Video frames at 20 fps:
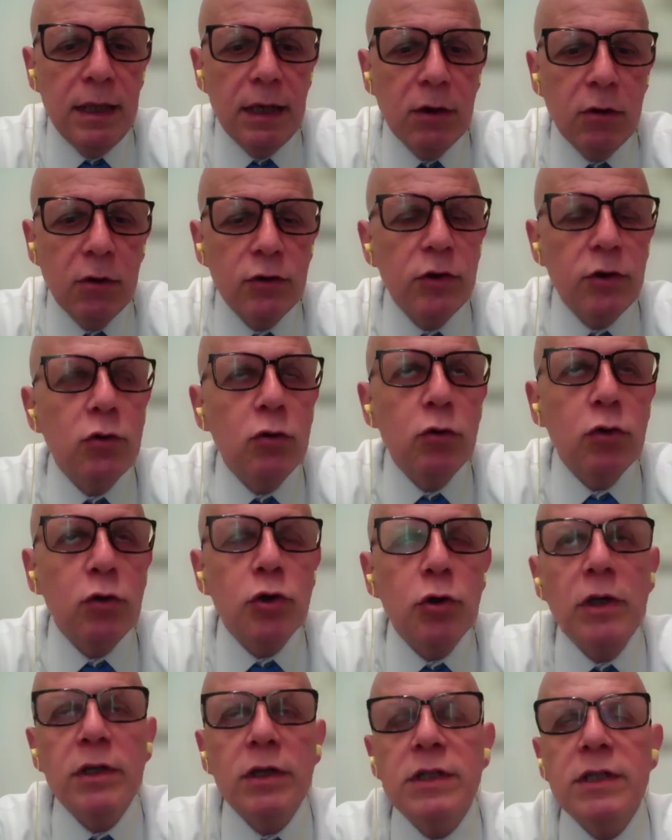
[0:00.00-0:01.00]

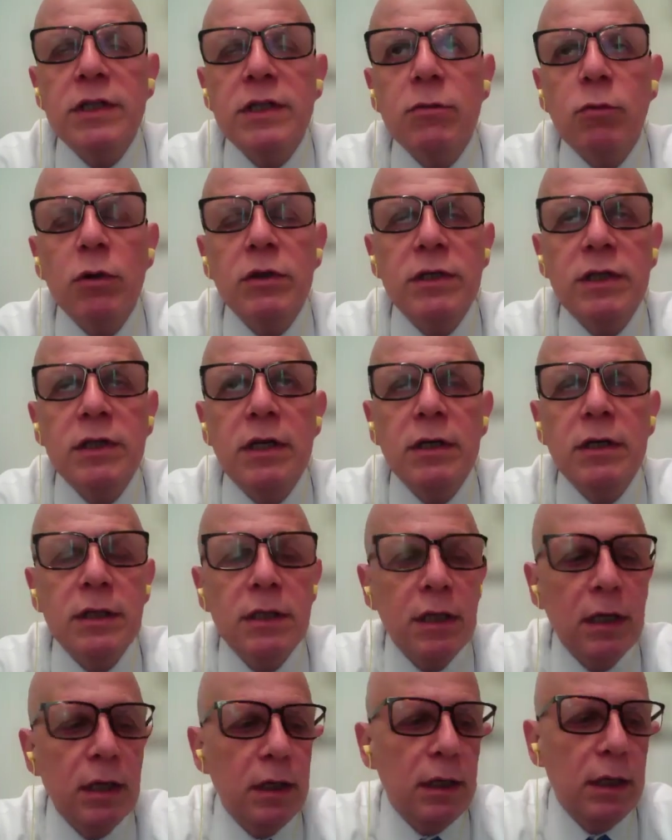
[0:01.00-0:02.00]
constitutional system, what is
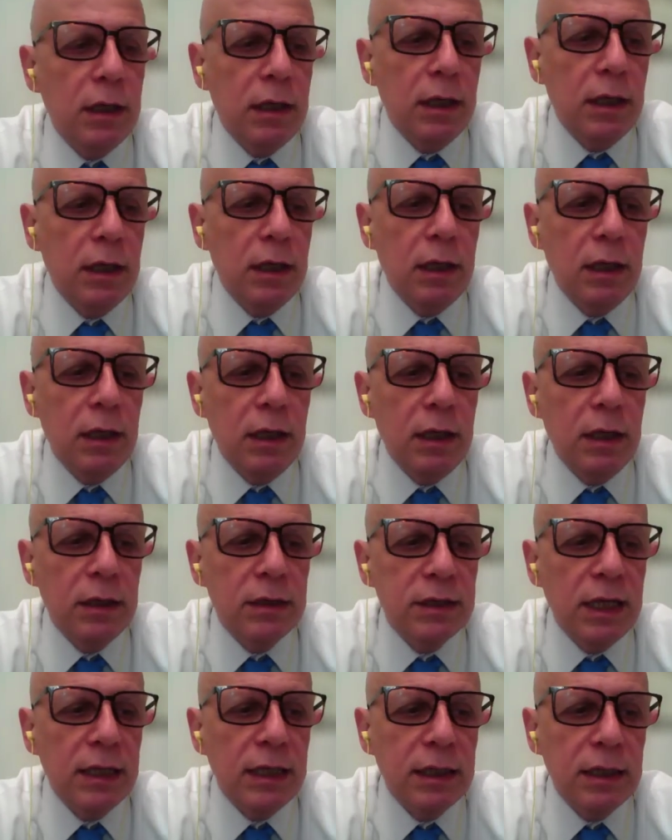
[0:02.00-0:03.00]

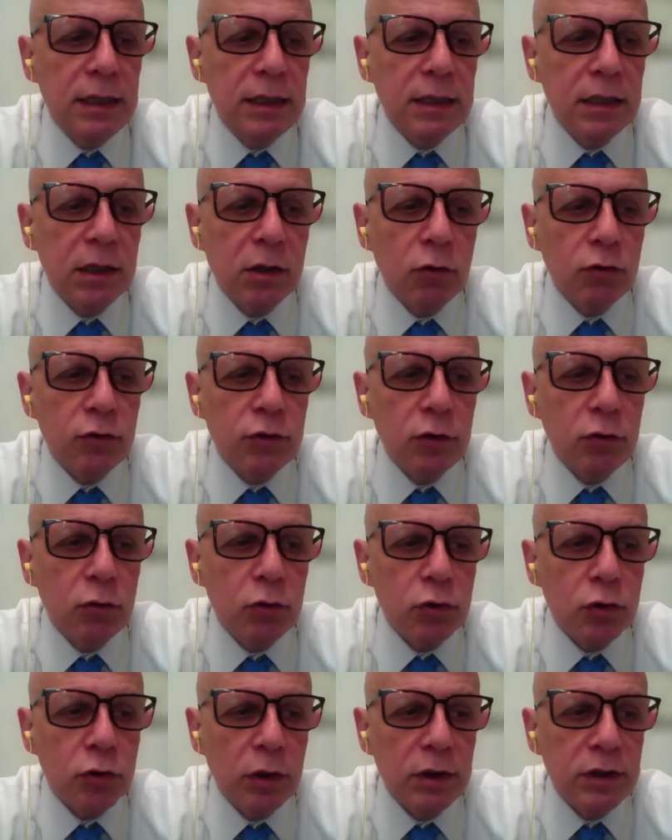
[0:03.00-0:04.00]
stated in the
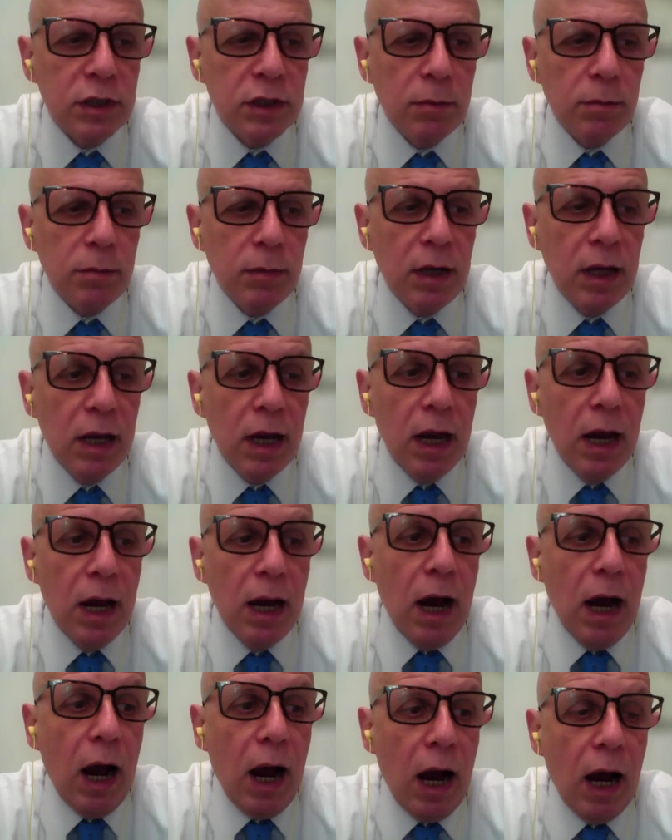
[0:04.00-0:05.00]
constitutional system,
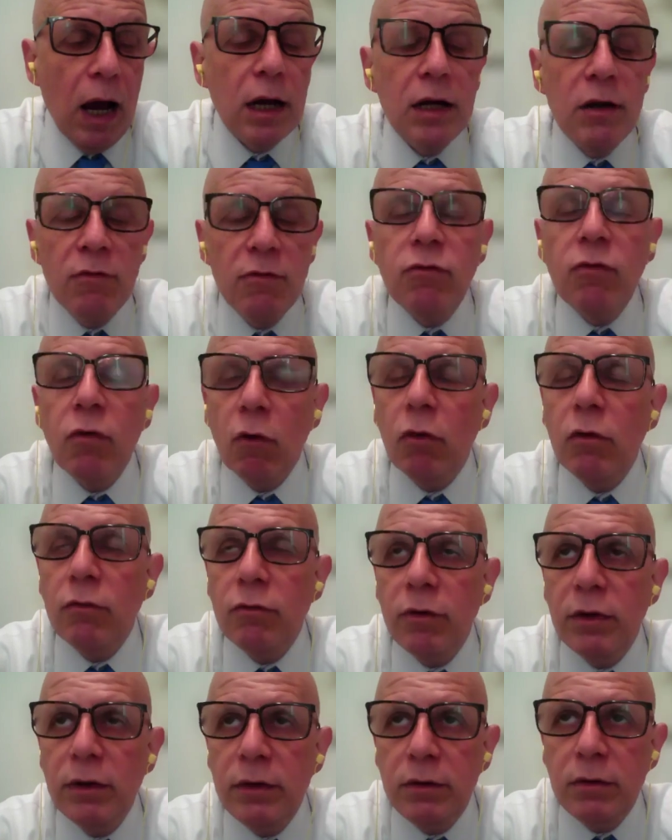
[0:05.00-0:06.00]
are
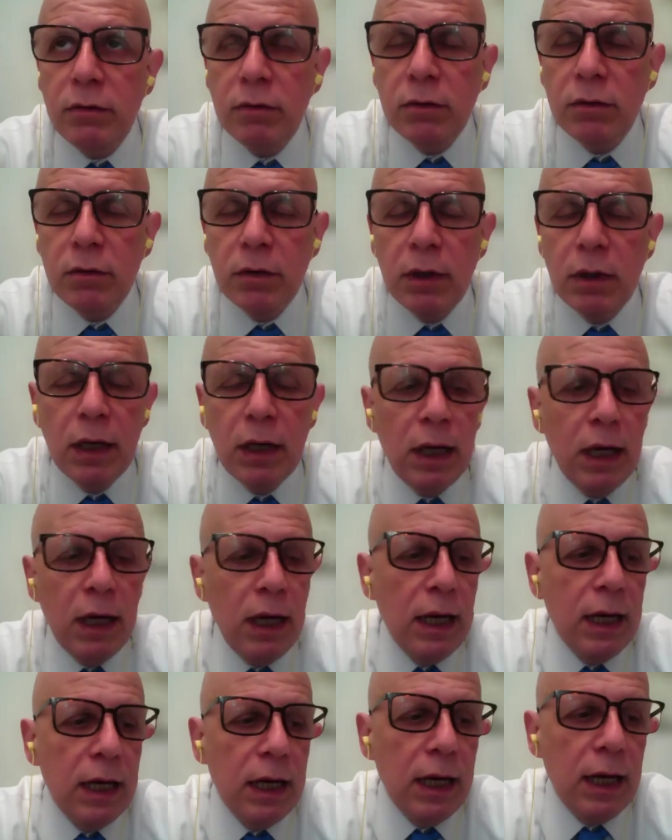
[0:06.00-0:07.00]
involved
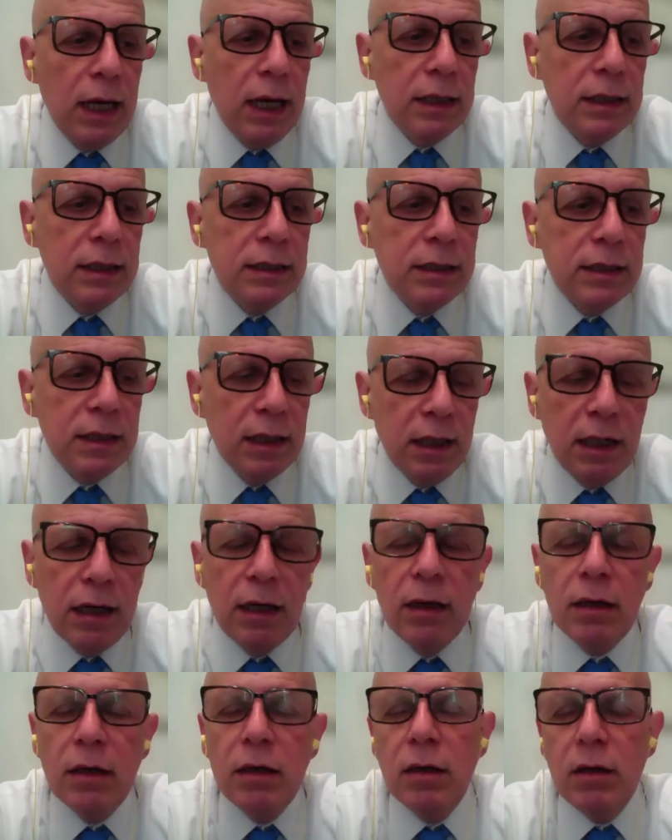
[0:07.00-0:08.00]
in
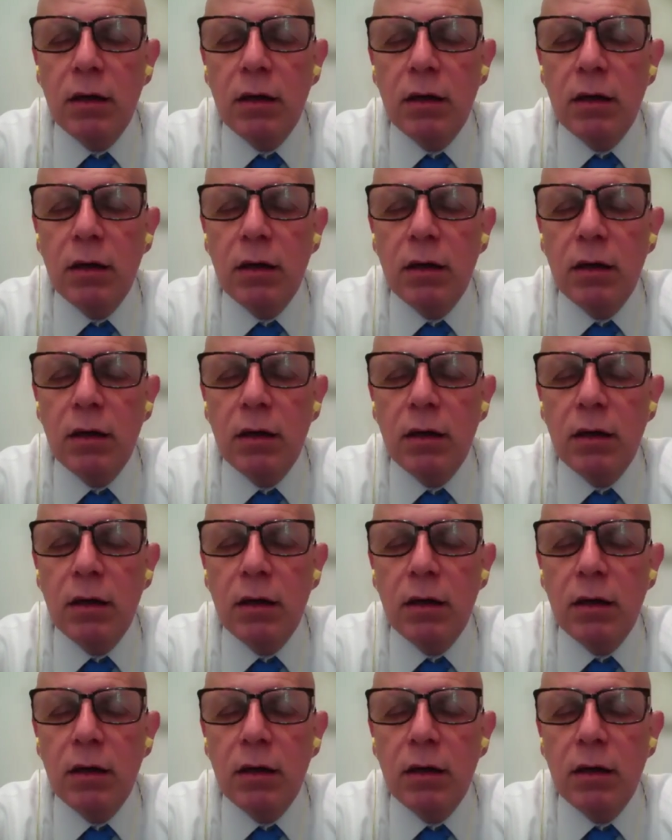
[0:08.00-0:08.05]
the